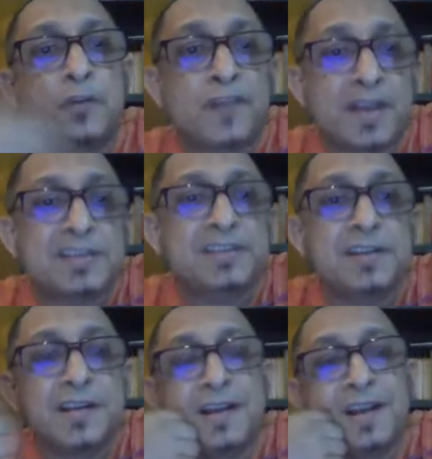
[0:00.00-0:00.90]

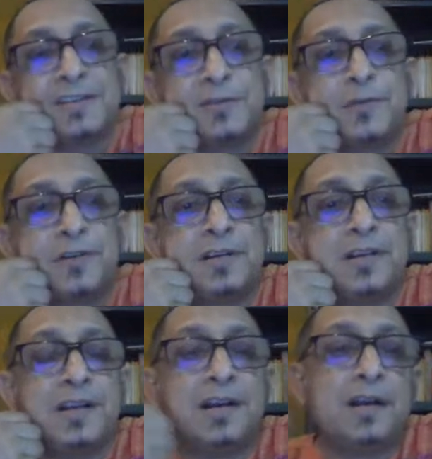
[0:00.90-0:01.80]
profess, as it were,
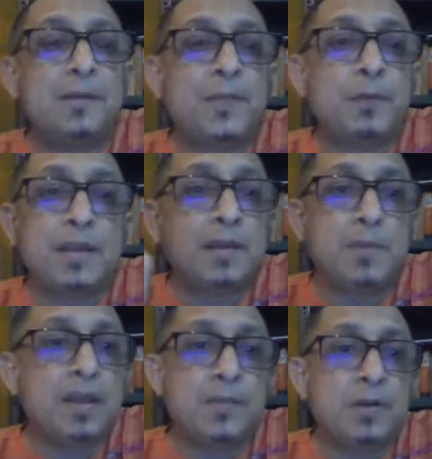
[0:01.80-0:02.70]
we
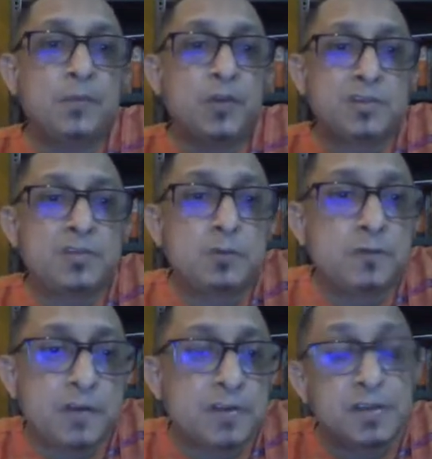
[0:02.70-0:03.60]
can make book history
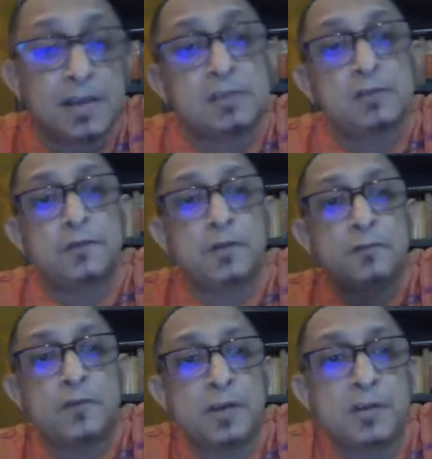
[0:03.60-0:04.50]
do various things. So for
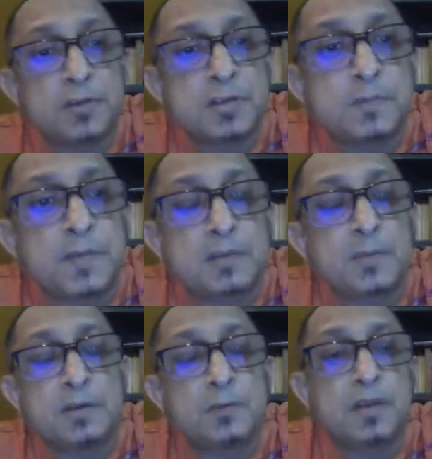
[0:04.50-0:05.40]
a literature
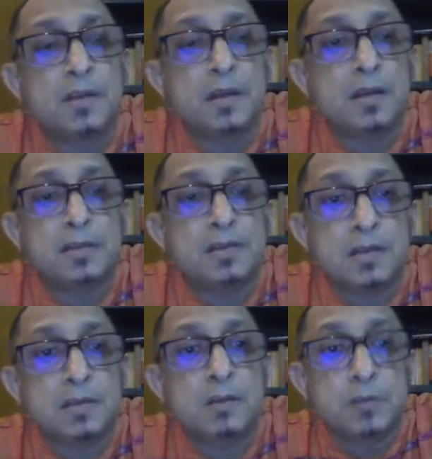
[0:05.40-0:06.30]
department,
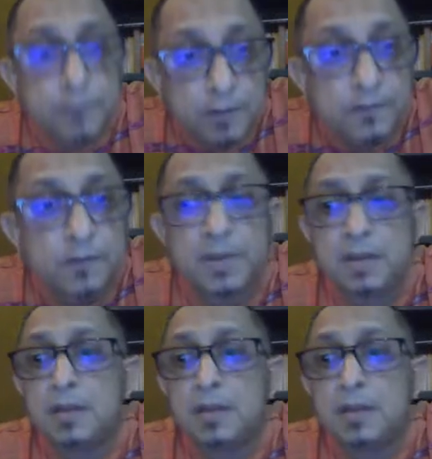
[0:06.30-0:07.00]
it's useful for